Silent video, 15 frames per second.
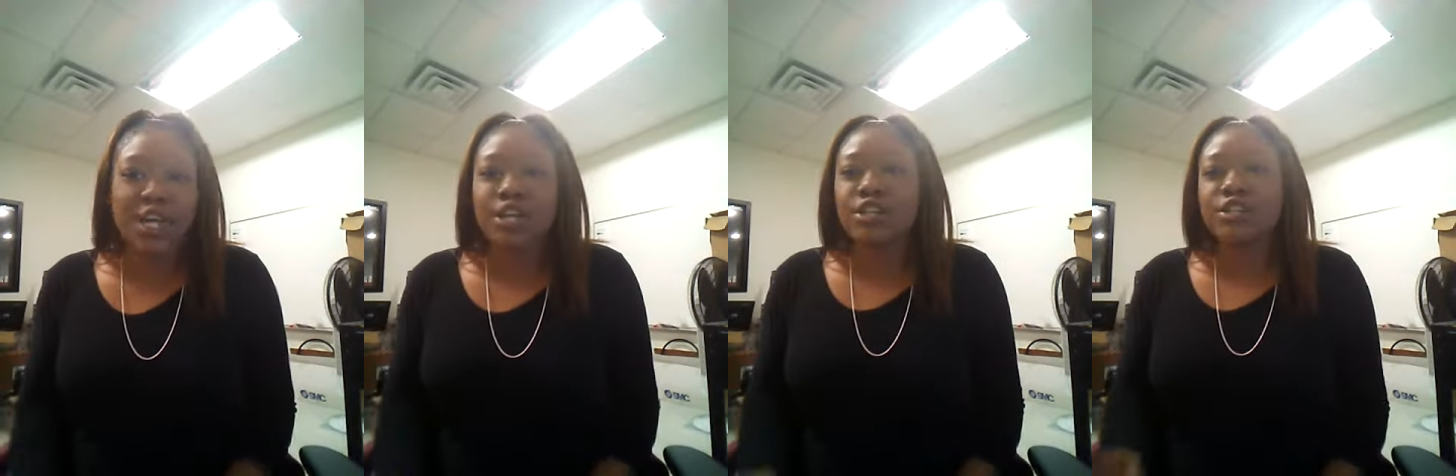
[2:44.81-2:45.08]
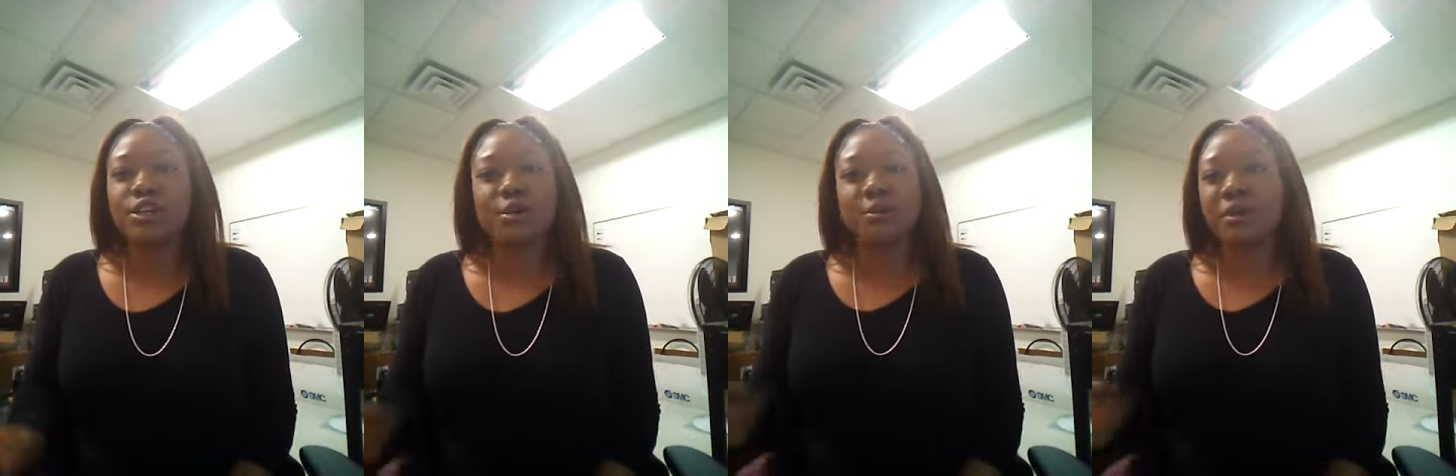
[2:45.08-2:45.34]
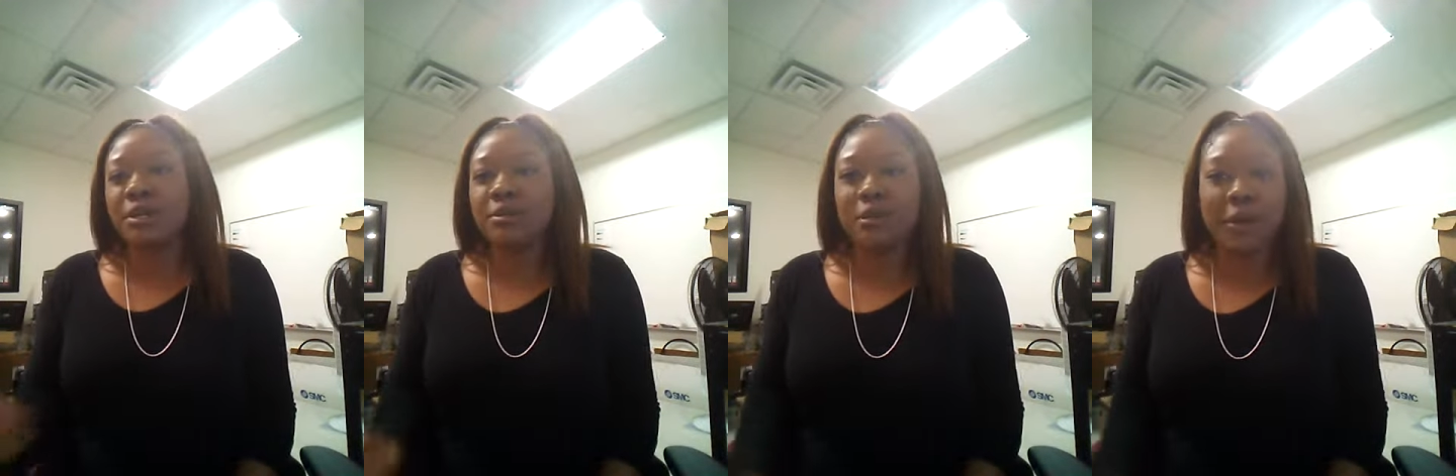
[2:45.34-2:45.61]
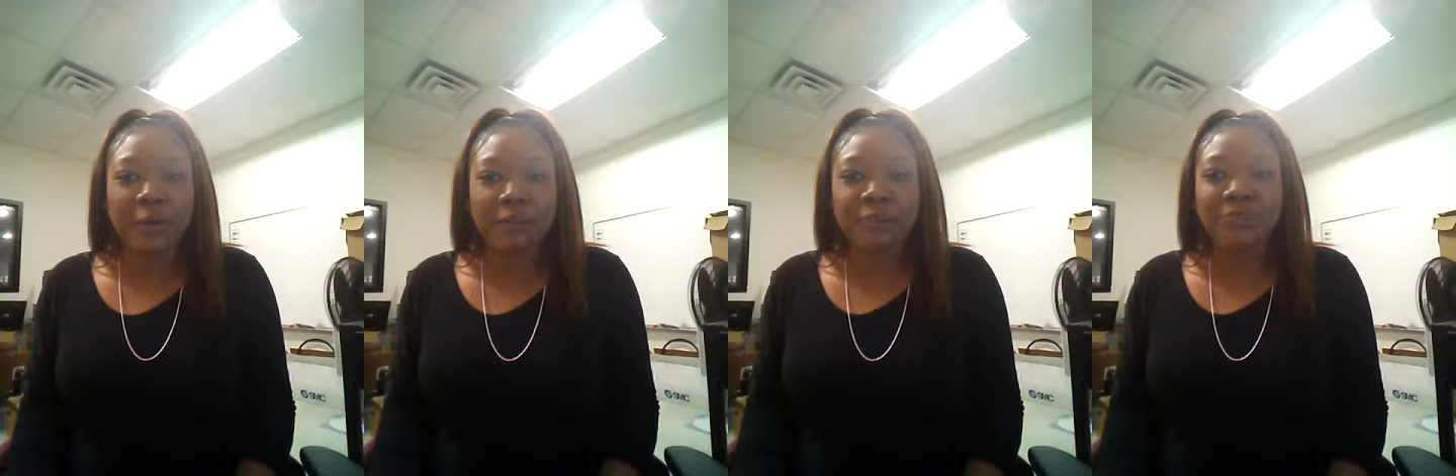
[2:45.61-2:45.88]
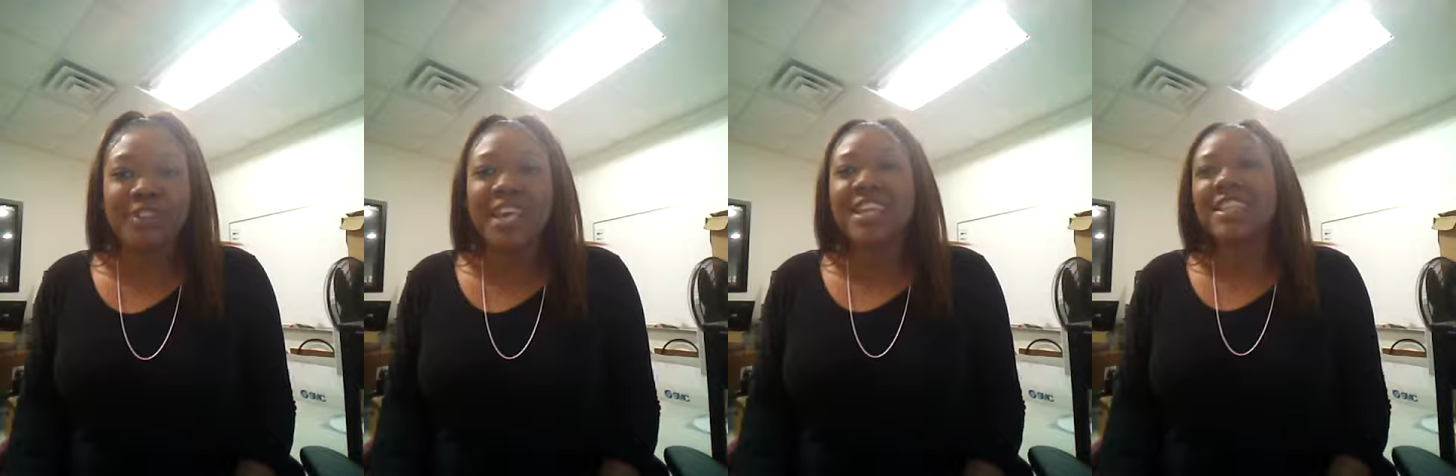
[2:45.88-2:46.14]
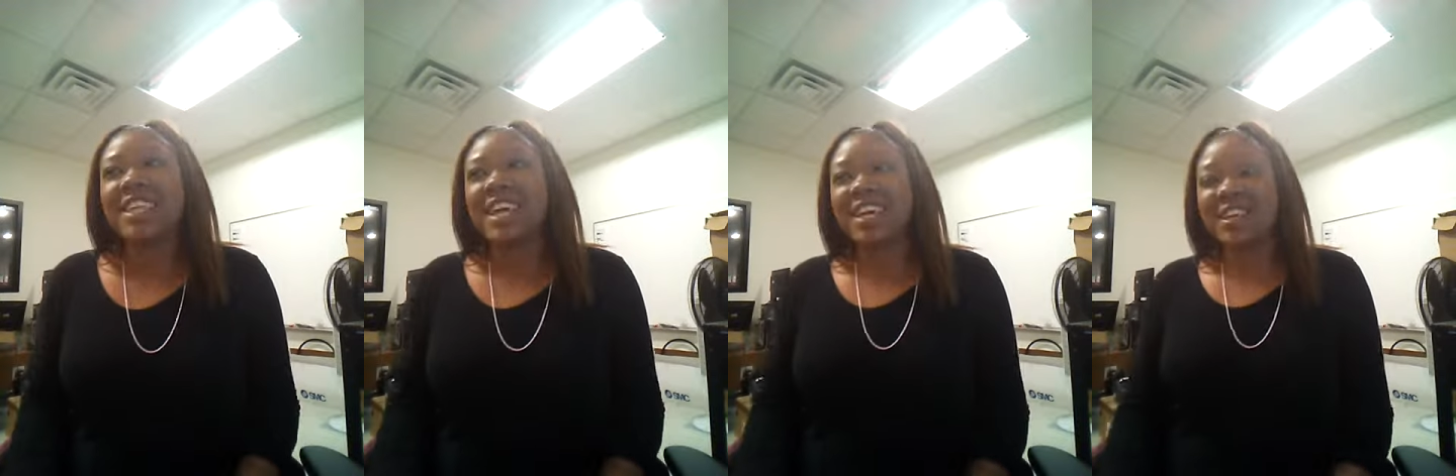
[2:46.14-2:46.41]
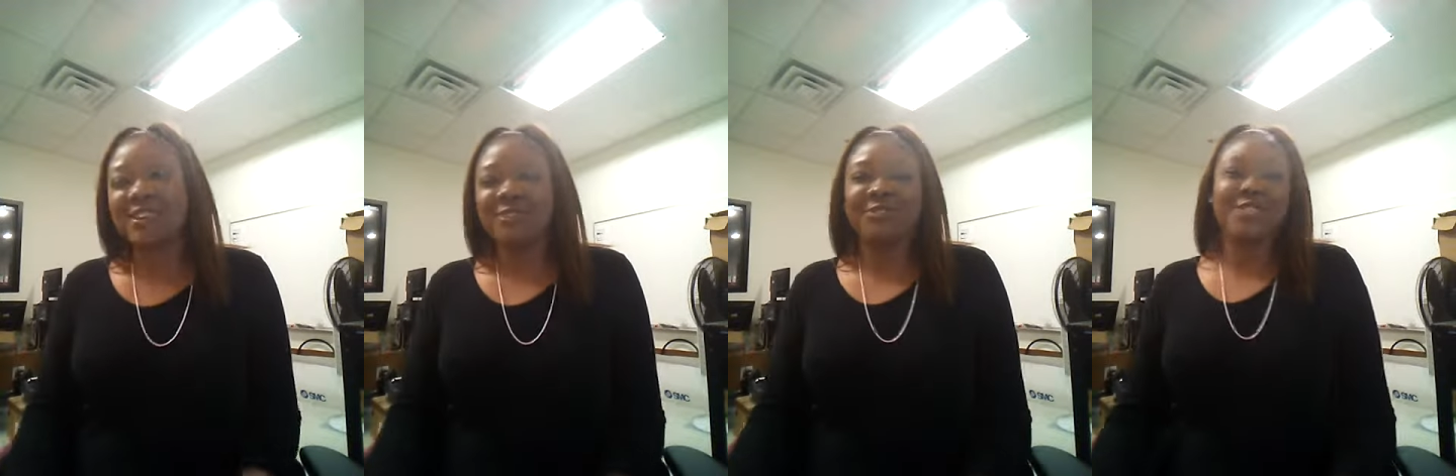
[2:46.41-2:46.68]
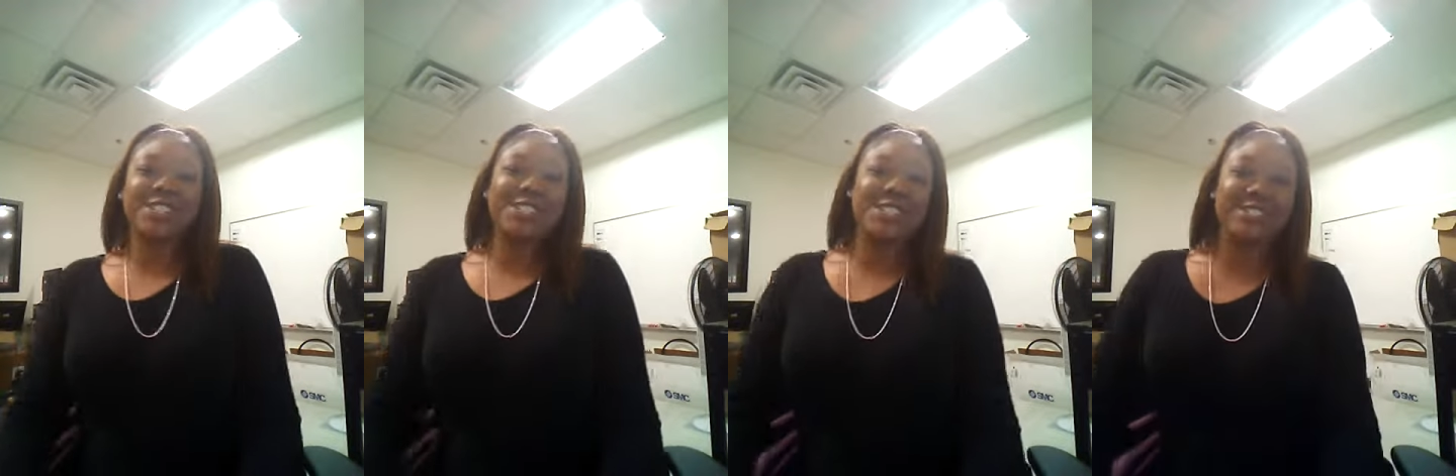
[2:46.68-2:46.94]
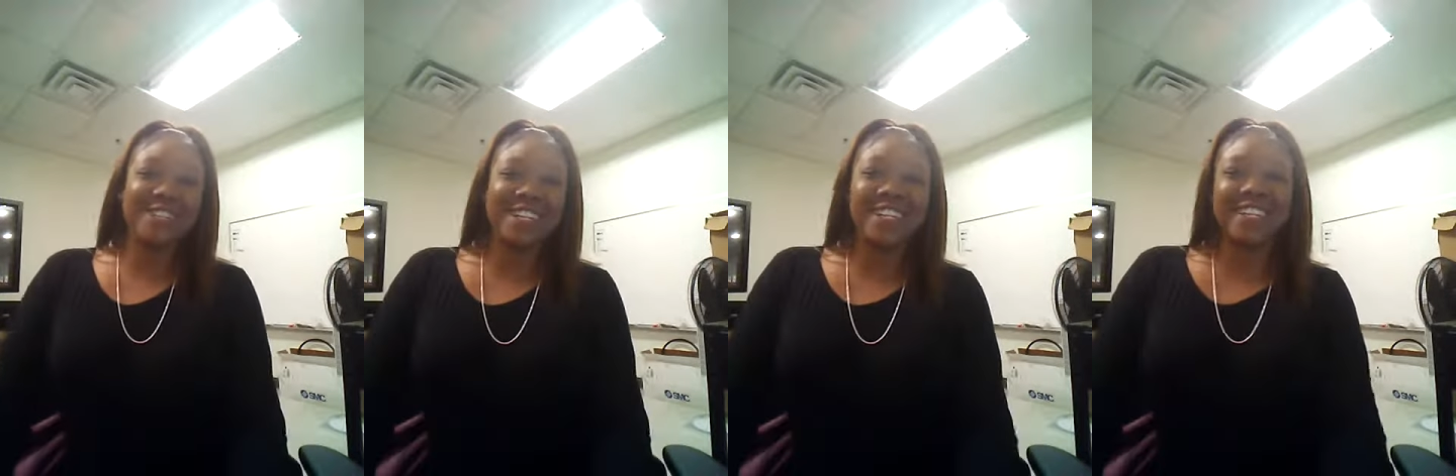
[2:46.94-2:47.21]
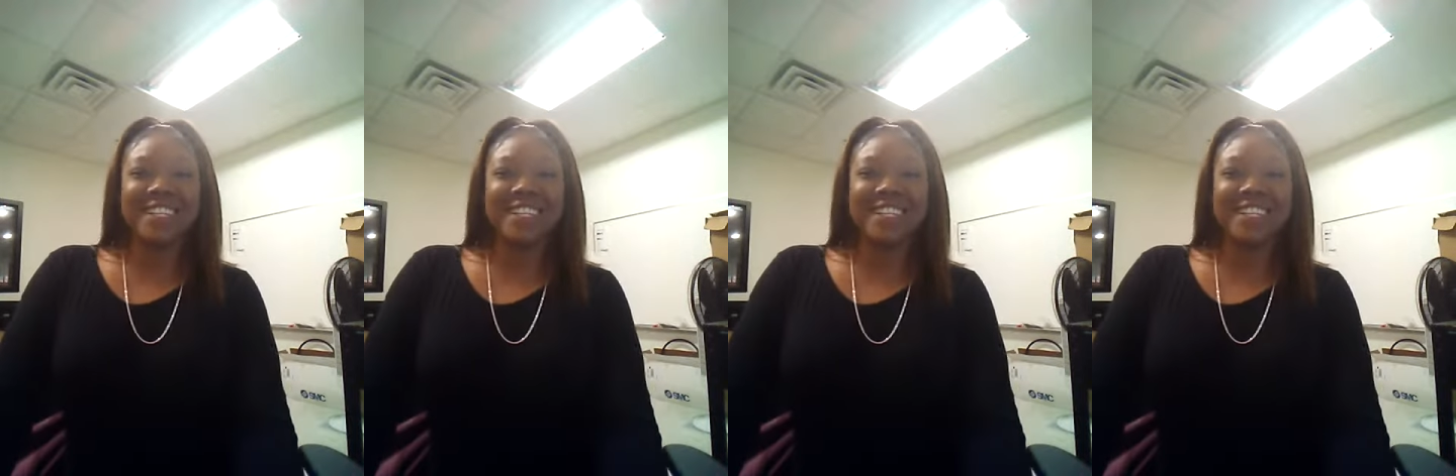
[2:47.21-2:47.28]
So anyway, thank you for tuning